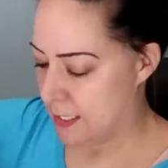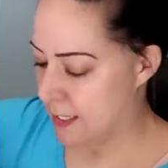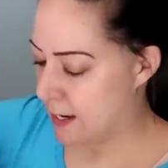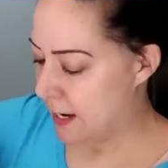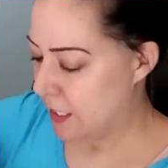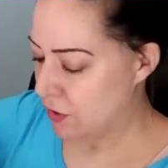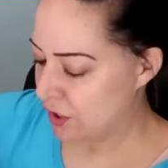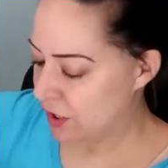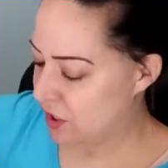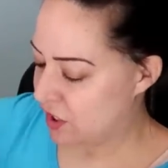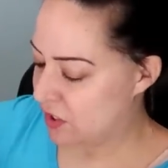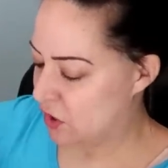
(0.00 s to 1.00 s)
And I
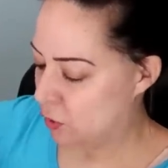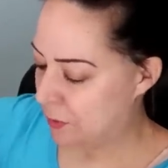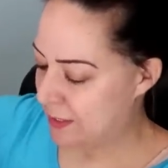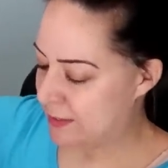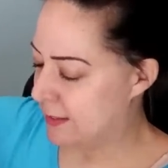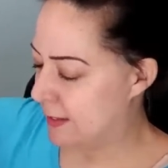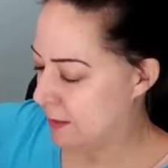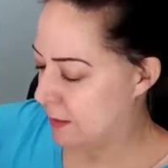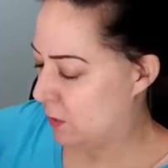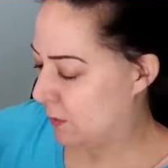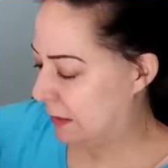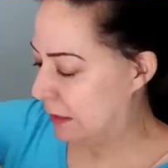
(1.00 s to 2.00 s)
usually just twist it
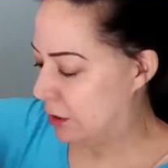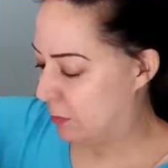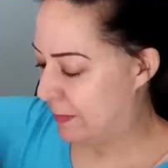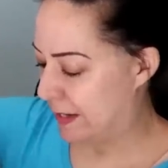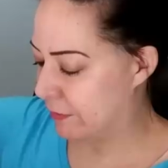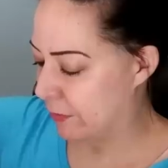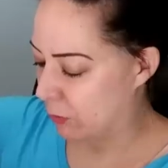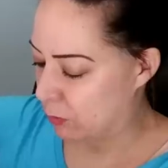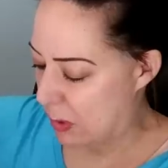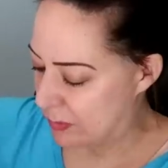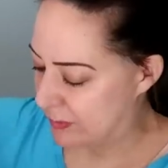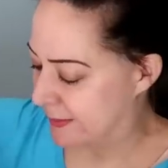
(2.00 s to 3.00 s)
into a little bit of a
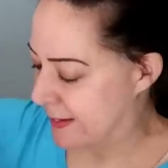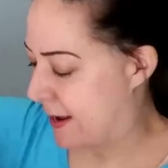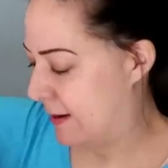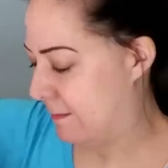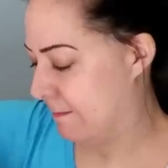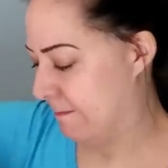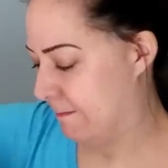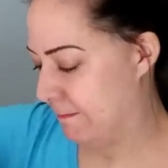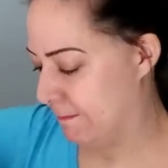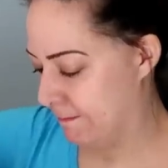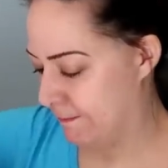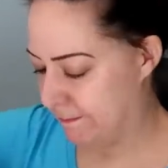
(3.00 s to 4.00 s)
rosette,
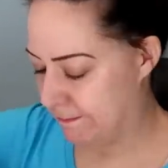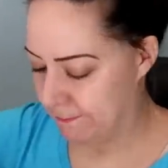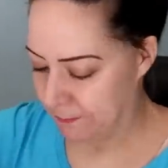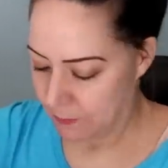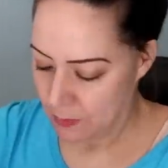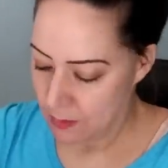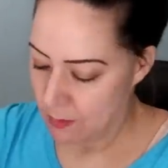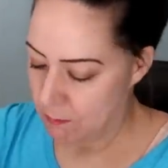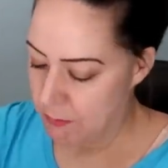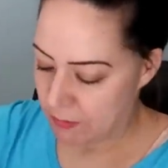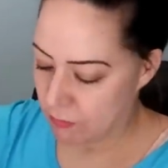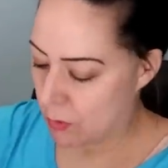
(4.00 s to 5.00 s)

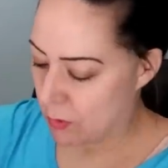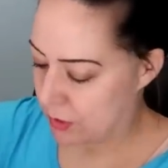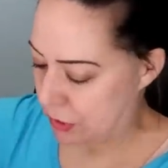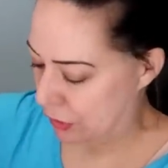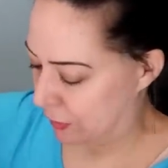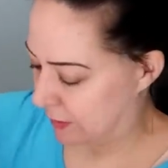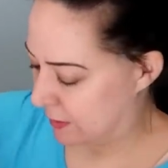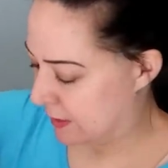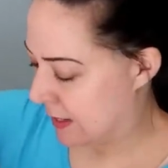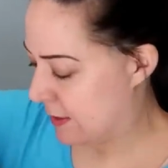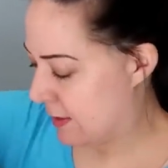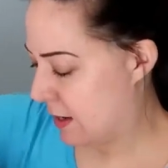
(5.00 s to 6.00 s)
but of course you can
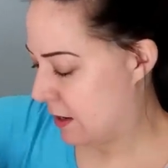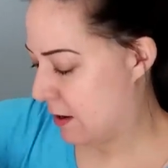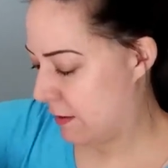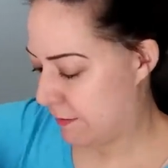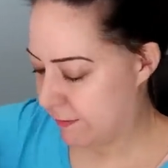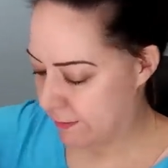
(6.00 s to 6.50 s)
tie that off.